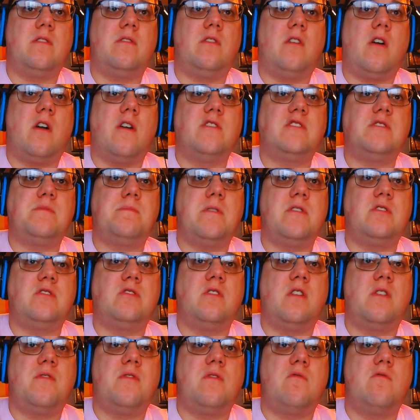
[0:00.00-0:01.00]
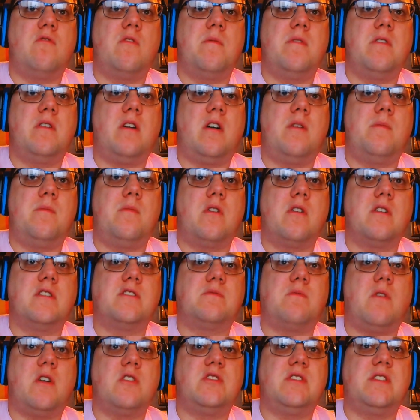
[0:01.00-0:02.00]
large picture of a woman on
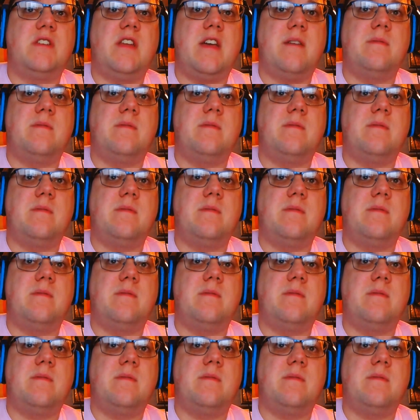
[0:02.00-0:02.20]
Mars watching